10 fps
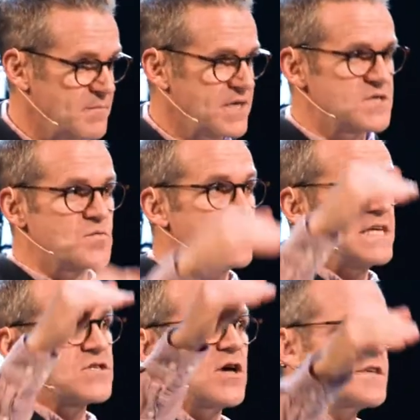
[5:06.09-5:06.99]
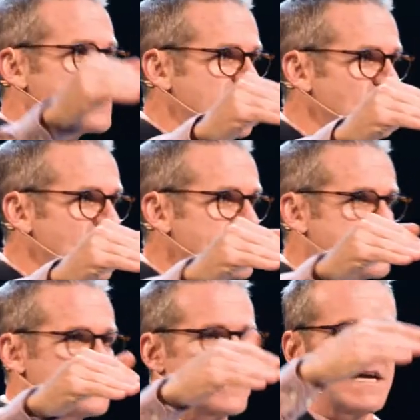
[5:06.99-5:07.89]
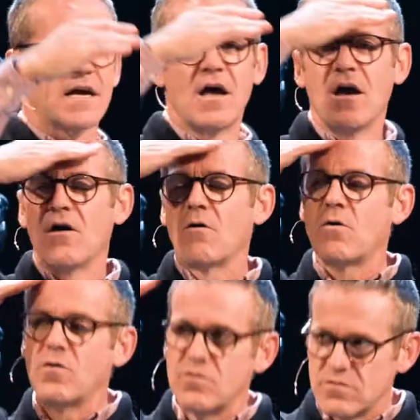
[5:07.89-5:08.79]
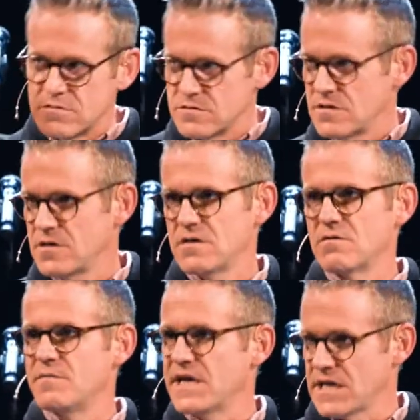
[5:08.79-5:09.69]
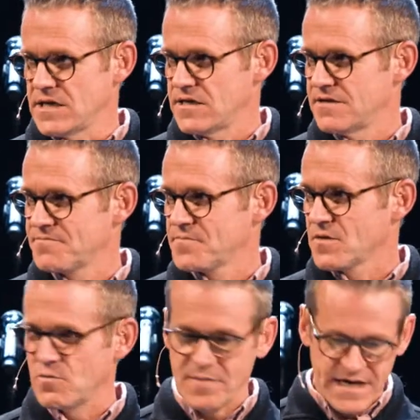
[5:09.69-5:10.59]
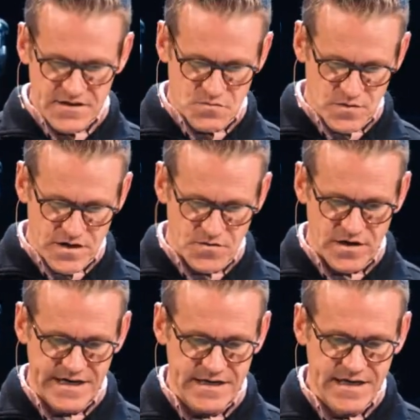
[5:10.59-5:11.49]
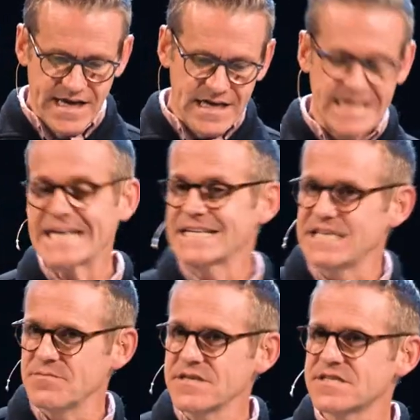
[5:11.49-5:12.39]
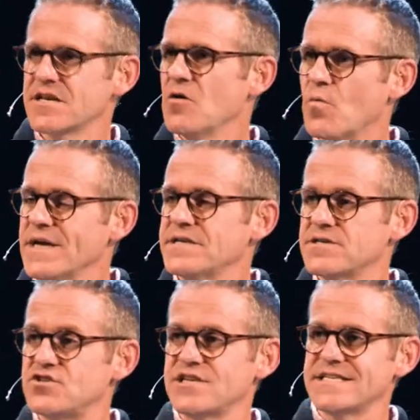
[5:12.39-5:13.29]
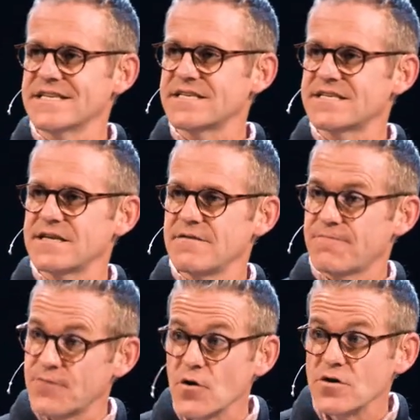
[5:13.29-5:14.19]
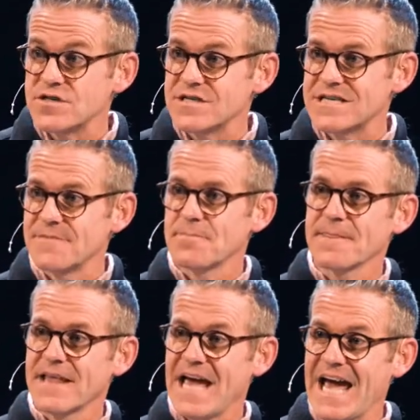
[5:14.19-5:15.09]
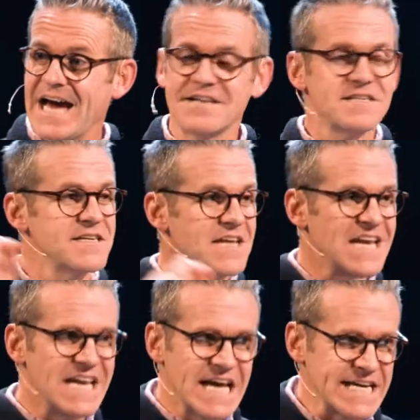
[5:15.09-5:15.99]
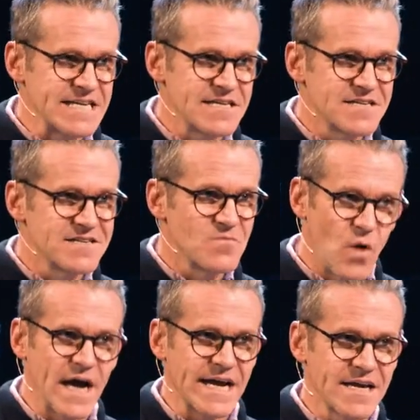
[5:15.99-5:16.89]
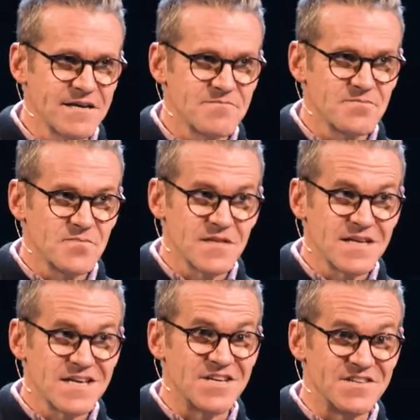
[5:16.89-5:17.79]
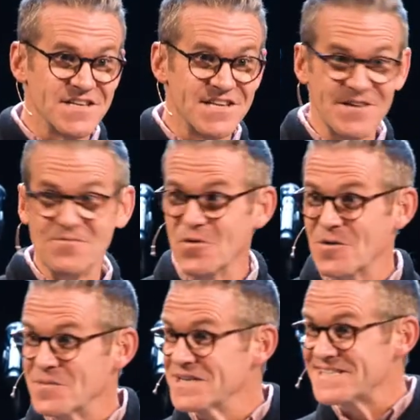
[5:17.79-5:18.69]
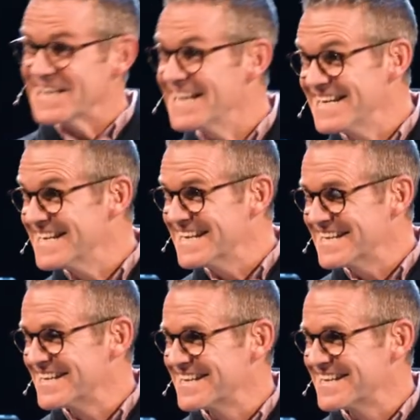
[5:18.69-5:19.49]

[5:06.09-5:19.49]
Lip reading: Because when they saw the sunrise, it was like, whew, we made it. We made it through another night. Nicodemus went to Jesus first at night. Why? Because he didn't want to be seen.